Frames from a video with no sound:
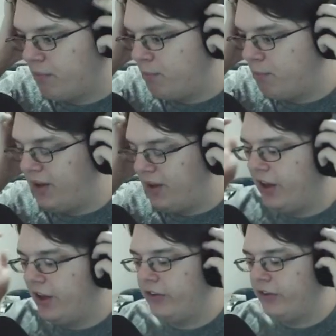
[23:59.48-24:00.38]

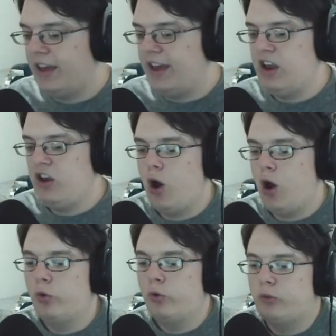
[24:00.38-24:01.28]
because it
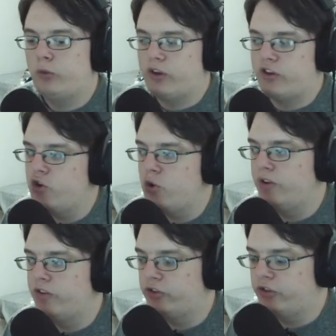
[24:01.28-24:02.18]
knows that's what
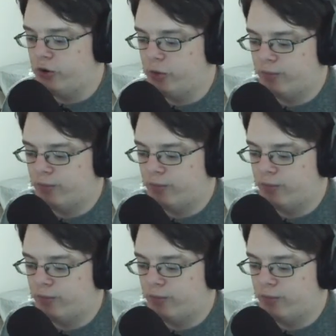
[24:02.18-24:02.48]
humans do.